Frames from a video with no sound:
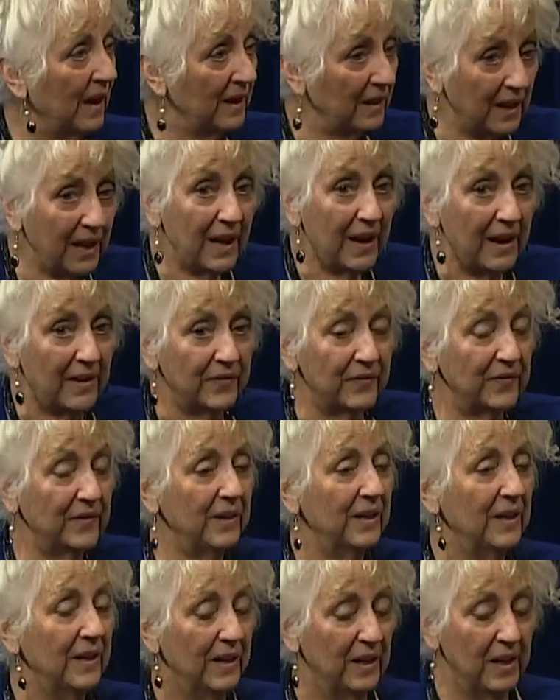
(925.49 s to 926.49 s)
I
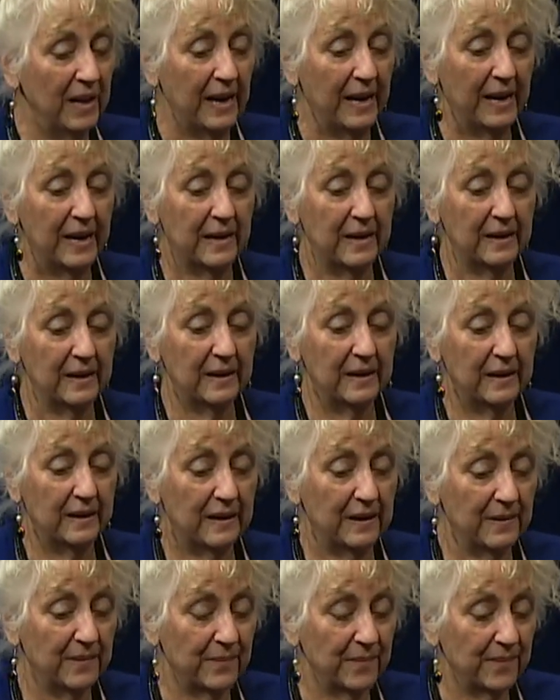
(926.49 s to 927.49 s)
laughed. And,
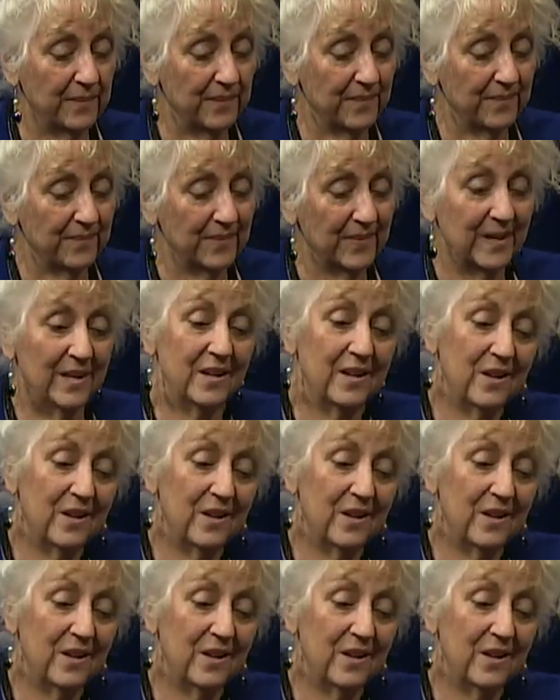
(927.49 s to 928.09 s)
you